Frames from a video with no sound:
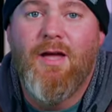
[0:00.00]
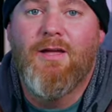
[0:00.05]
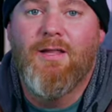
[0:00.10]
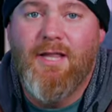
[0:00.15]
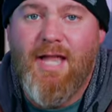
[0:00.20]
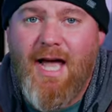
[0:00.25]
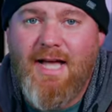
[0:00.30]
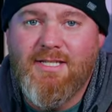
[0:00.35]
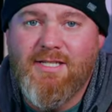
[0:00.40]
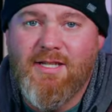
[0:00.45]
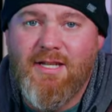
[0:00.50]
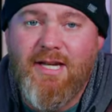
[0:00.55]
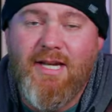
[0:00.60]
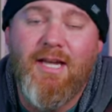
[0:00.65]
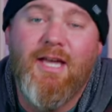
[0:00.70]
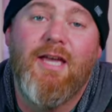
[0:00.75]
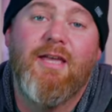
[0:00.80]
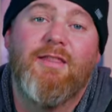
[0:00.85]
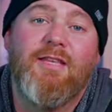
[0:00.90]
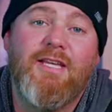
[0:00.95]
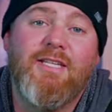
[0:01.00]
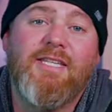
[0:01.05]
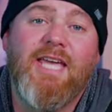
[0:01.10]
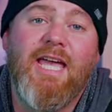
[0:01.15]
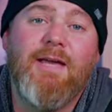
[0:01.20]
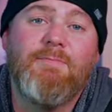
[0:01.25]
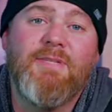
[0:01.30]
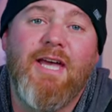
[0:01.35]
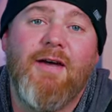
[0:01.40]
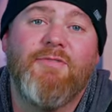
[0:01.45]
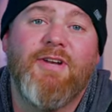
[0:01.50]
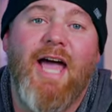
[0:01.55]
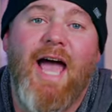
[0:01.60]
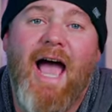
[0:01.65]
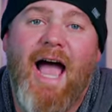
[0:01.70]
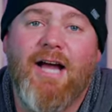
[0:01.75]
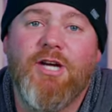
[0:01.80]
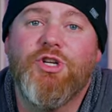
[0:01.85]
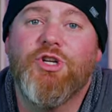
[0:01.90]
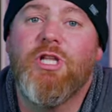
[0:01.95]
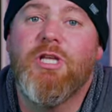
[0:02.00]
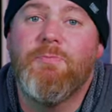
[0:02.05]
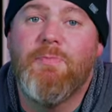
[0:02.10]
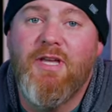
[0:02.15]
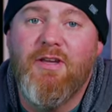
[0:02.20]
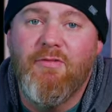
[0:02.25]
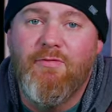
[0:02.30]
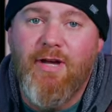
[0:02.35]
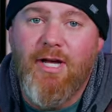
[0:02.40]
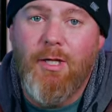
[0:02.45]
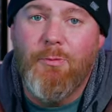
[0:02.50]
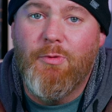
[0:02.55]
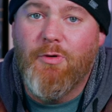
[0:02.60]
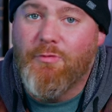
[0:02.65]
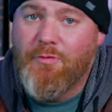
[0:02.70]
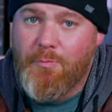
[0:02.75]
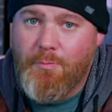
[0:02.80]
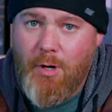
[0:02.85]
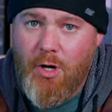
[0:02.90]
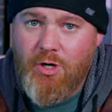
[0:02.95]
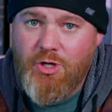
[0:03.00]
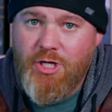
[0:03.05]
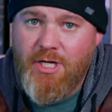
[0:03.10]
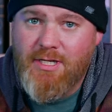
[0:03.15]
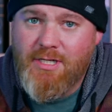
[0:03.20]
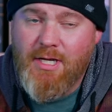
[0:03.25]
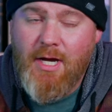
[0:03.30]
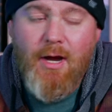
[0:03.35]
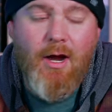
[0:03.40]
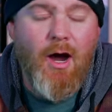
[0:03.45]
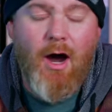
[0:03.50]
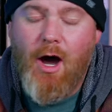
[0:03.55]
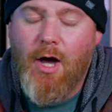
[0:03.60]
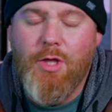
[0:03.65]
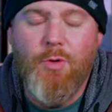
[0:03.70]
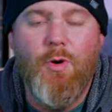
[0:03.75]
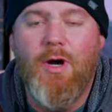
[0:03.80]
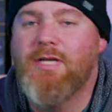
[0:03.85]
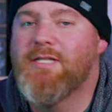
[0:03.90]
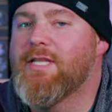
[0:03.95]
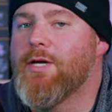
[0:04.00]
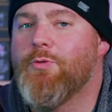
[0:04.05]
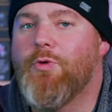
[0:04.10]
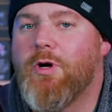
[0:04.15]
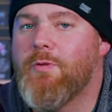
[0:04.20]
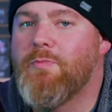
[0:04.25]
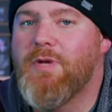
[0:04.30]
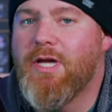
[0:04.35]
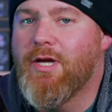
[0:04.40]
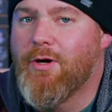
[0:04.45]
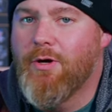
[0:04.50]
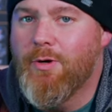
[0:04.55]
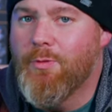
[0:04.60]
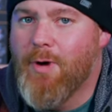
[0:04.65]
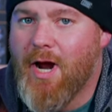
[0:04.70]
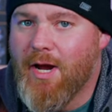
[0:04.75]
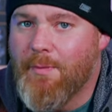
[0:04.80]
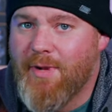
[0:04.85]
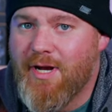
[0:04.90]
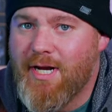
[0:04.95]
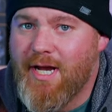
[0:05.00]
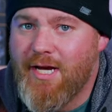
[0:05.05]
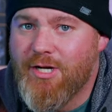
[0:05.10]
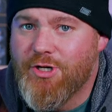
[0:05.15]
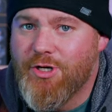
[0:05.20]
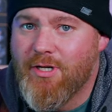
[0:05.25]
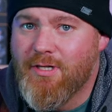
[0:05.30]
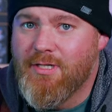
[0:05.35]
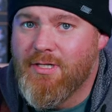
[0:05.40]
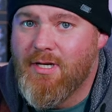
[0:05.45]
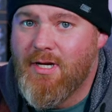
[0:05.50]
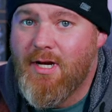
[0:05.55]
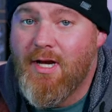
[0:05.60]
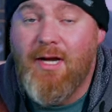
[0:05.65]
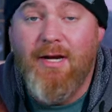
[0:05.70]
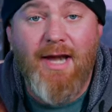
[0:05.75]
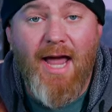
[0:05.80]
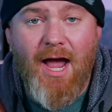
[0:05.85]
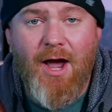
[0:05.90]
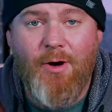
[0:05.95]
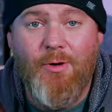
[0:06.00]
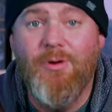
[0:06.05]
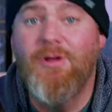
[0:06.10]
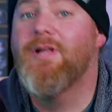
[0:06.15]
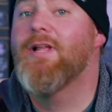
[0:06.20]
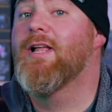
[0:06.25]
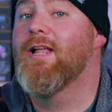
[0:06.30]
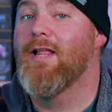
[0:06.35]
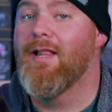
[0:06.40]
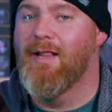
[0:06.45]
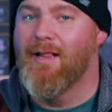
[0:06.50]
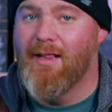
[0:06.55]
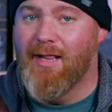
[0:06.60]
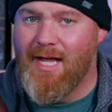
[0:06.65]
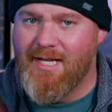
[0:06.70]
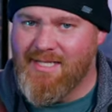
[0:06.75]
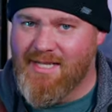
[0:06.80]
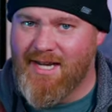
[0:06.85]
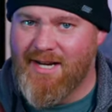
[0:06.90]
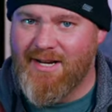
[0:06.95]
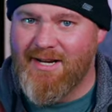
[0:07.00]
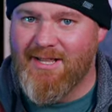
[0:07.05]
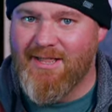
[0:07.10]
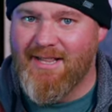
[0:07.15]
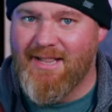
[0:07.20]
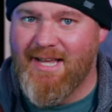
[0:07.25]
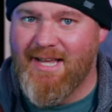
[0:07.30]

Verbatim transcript: Lastly, these games have to actually be available for purchase, otherwise they wouldn't be good recommendations. Now, let's get into the